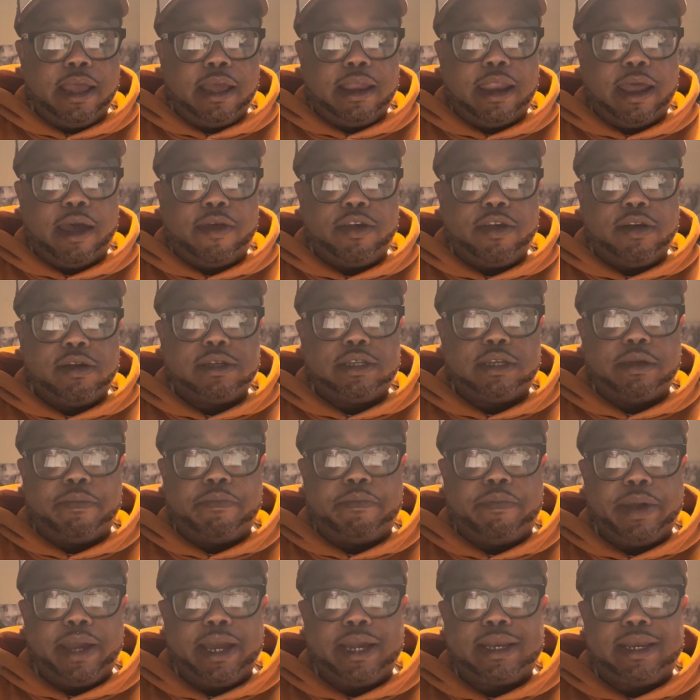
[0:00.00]
Now, there's a
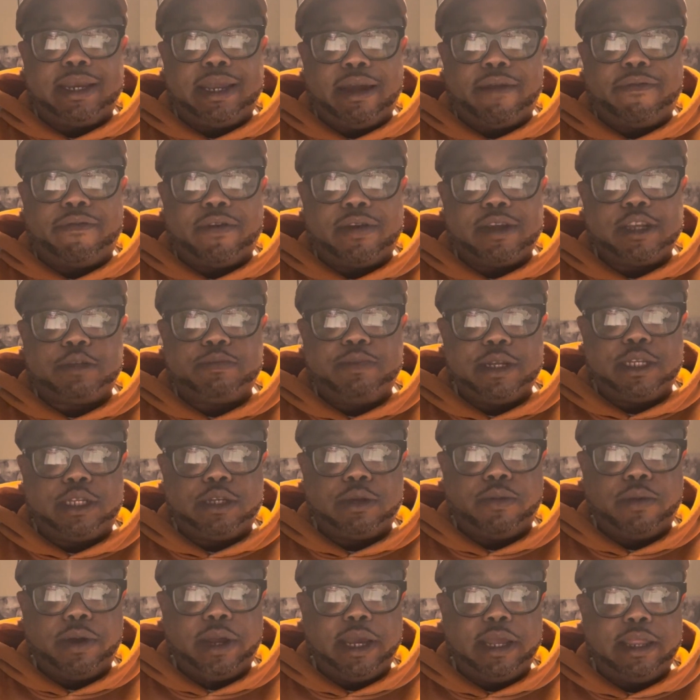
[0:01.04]
big difference
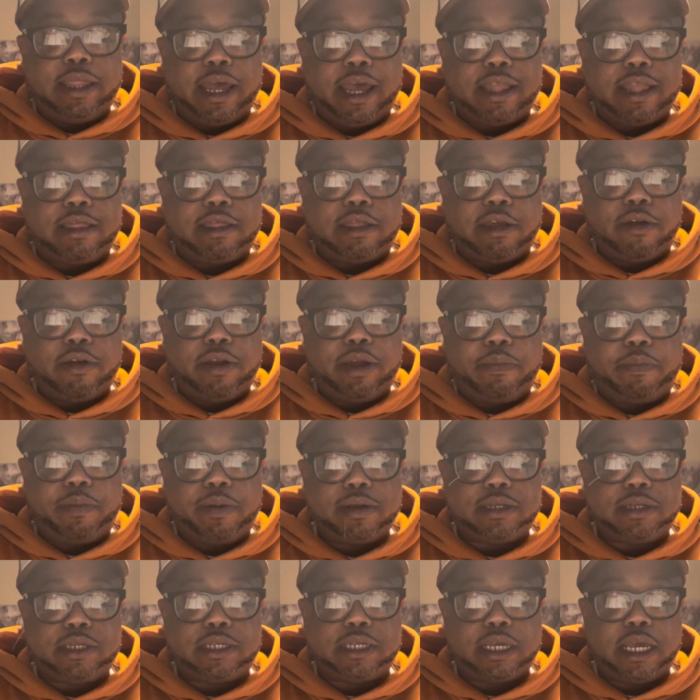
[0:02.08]
between that
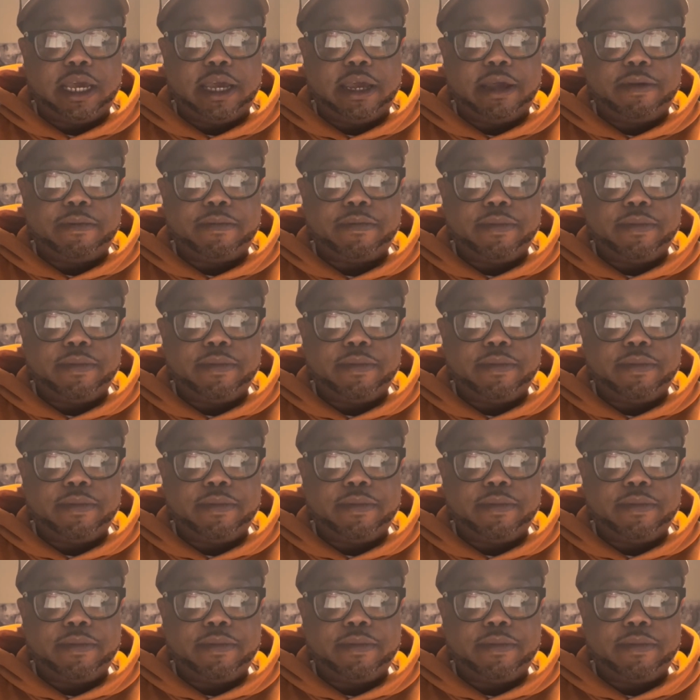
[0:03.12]
30%